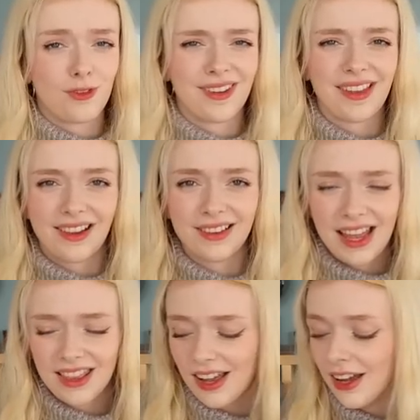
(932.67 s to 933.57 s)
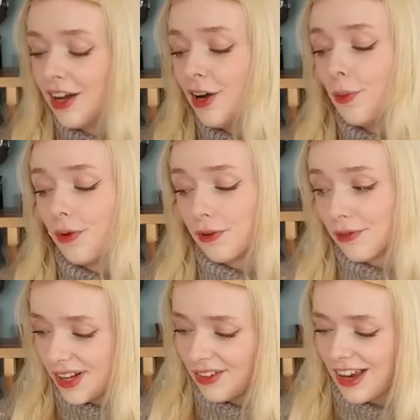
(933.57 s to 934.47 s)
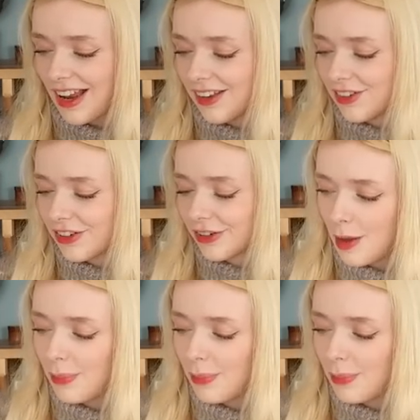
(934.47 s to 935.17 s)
strands held together, was a real challenge.